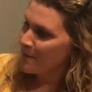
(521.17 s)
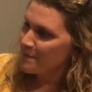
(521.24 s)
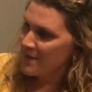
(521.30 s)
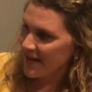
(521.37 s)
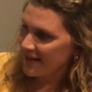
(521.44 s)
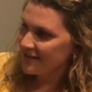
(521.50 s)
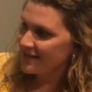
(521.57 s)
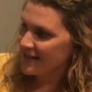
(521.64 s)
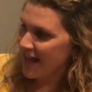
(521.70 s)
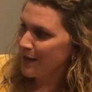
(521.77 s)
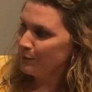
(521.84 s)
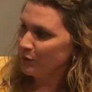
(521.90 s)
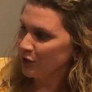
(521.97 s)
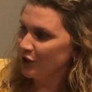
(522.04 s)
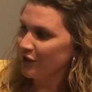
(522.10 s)
makes
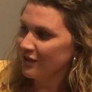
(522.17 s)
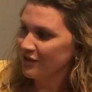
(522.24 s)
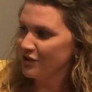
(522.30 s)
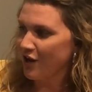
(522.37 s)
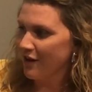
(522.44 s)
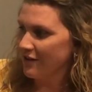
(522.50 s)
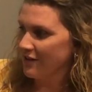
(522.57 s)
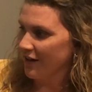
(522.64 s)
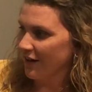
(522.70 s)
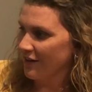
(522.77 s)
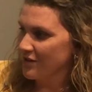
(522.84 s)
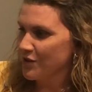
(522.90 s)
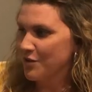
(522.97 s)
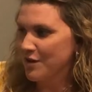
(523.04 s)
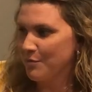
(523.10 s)
them look darker.
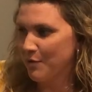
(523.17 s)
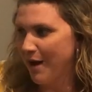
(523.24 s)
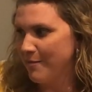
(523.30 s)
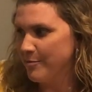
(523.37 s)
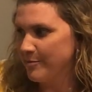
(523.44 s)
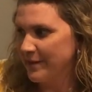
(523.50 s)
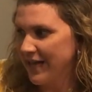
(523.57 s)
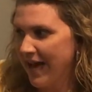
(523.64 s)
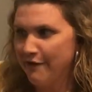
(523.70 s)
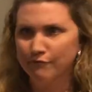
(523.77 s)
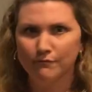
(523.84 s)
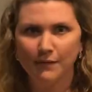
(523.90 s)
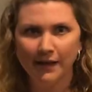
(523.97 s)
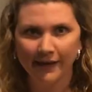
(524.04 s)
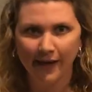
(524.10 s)
So they probably
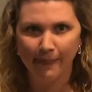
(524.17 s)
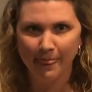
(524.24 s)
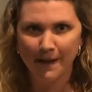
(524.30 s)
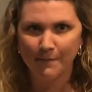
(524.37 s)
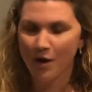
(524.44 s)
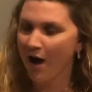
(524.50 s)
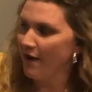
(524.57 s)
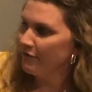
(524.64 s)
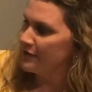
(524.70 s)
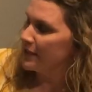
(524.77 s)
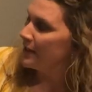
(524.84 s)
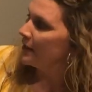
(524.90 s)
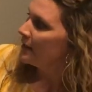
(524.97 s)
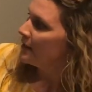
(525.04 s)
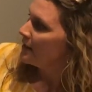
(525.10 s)
have mud on them
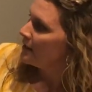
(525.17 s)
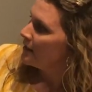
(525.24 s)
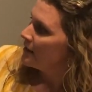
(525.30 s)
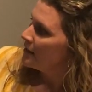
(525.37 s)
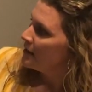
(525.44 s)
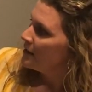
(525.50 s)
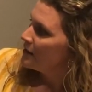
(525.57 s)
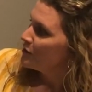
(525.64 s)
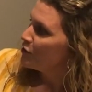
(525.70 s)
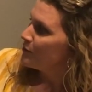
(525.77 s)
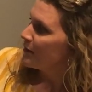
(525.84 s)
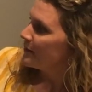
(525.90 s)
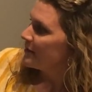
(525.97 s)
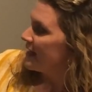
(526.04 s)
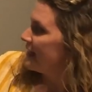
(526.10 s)
often. So
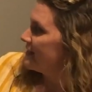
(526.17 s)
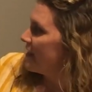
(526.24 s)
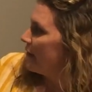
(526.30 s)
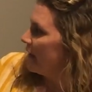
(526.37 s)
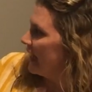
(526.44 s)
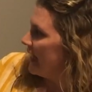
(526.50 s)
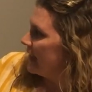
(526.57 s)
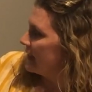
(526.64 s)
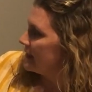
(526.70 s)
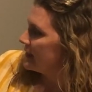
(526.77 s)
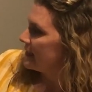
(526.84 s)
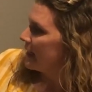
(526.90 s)
maybe that's how it got its